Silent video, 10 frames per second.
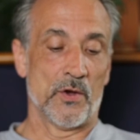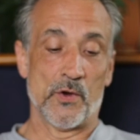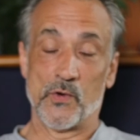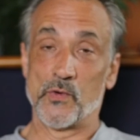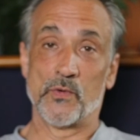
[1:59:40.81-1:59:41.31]

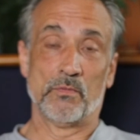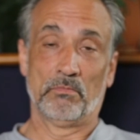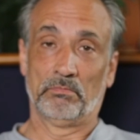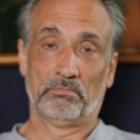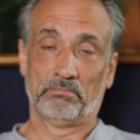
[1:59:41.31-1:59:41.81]
who
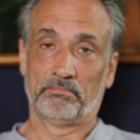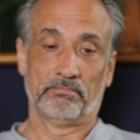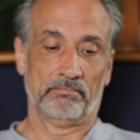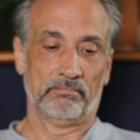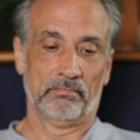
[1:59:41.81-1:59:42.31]

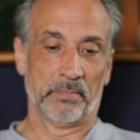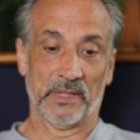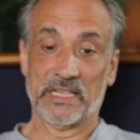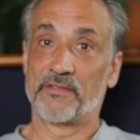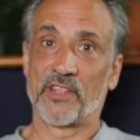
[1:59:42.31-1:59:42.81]

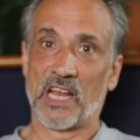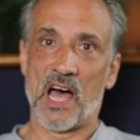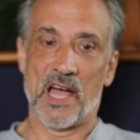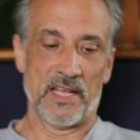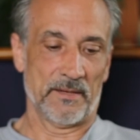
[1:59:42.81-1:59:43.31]
believed the
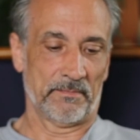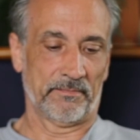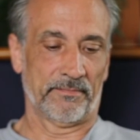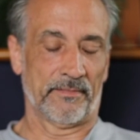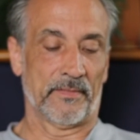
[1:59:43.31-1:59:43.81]
lie,
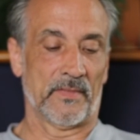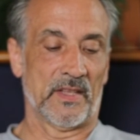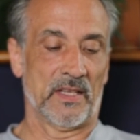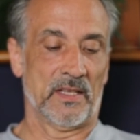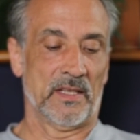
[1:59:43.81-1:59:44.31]

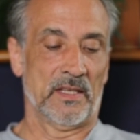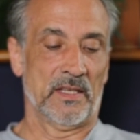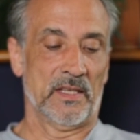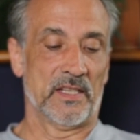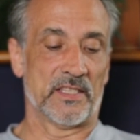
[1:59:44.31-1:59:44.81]

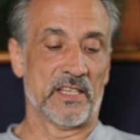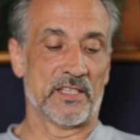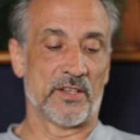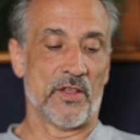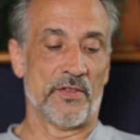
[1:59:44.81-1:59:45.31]
it
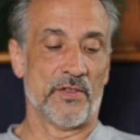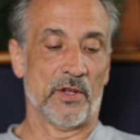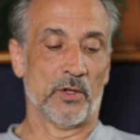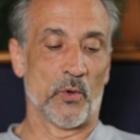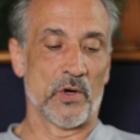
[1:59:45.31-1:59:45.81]
says the
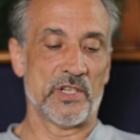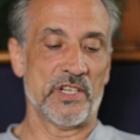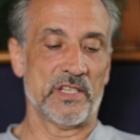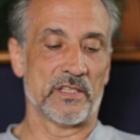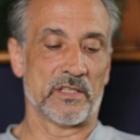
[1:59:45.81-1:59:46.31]
Lord
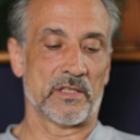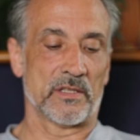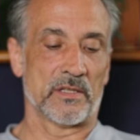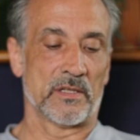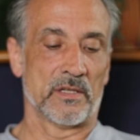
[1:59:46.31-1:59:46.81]

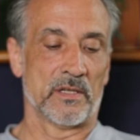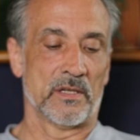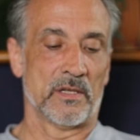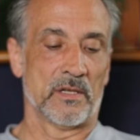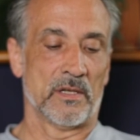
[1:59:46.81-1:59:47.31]
Jesus
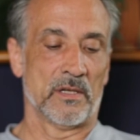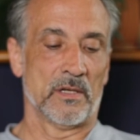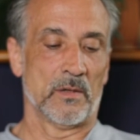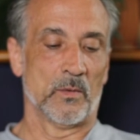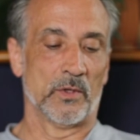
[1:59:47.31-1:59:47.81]

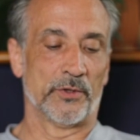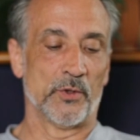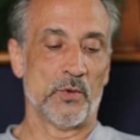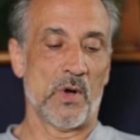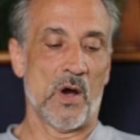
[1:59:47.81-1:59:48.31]
will
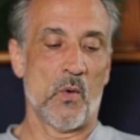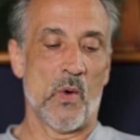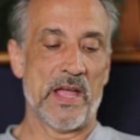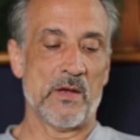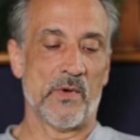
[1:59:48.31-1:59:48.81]
do
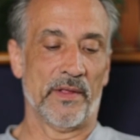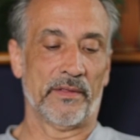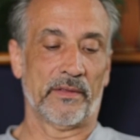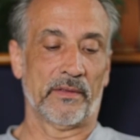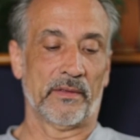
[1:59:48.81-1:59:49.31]
away with
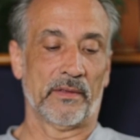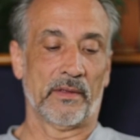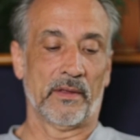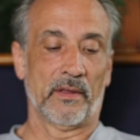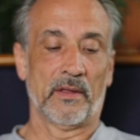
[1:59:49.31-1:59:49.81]

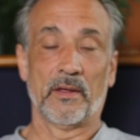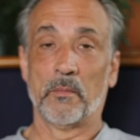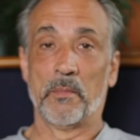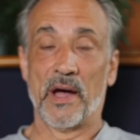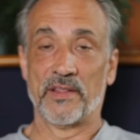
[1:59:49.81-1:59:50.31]

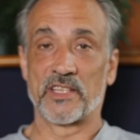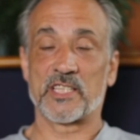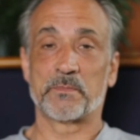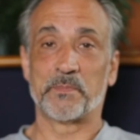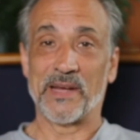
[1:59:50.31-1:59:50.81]
by the
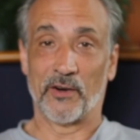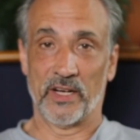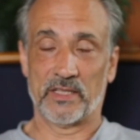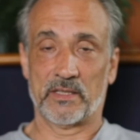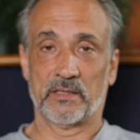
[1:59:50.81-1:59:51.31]

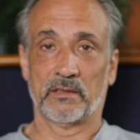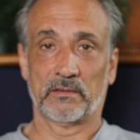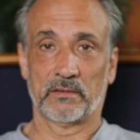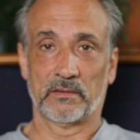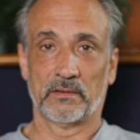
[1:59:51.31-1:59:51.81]
spirit
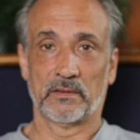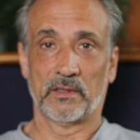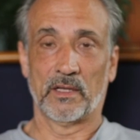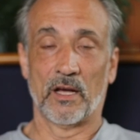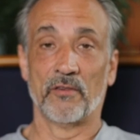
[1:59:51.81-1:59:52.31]

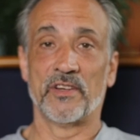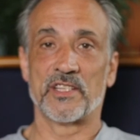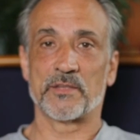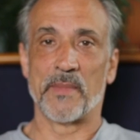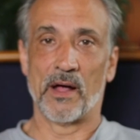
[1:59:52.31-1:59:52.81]
of
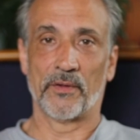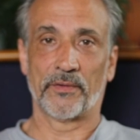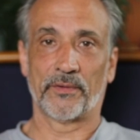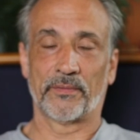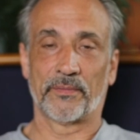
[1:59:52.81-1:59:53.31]
his mouth.